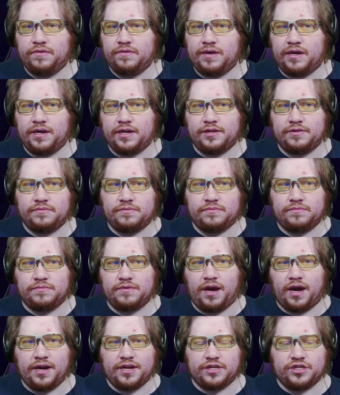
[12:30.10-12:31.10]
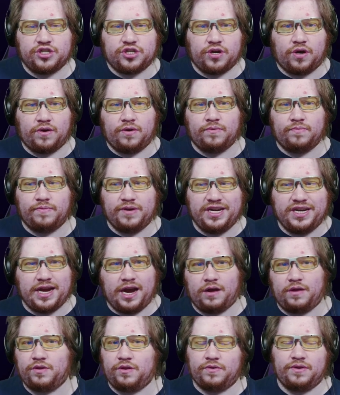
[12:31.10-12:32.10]
I uninstalled and
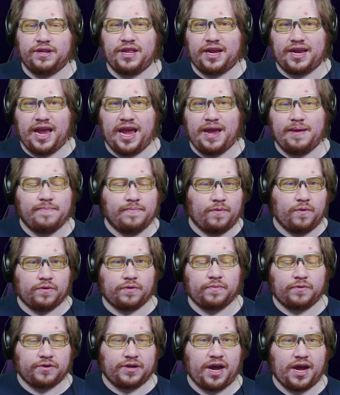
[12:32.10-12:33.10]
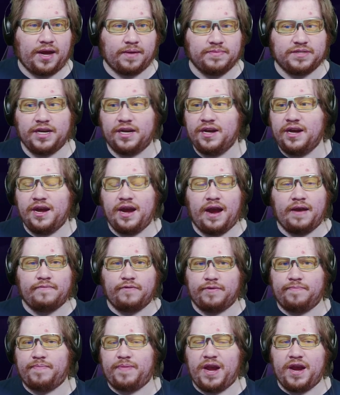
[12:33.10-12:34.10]
re-downloaded the game multiple times. I've
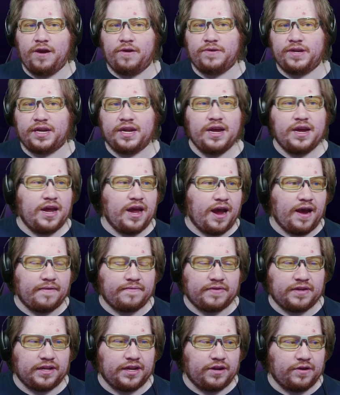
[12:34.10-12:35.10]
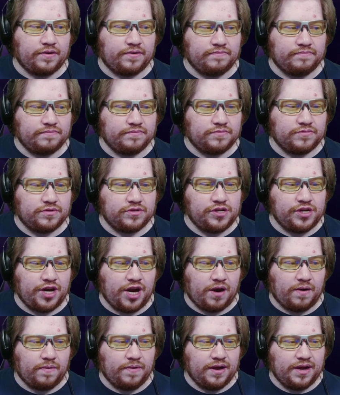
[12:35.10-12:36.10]
repaired it. I've cleared, you
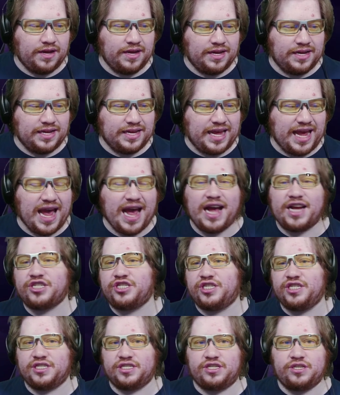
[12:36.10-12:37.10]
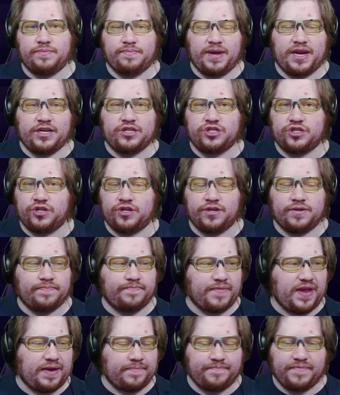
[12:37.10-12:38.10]
know, caches to make sure
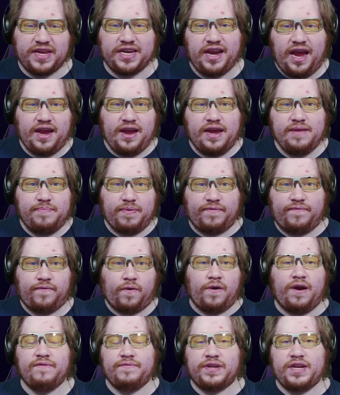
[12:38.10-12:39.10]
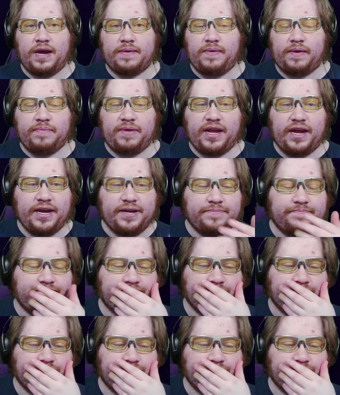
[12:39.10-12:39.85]
it before every time I play.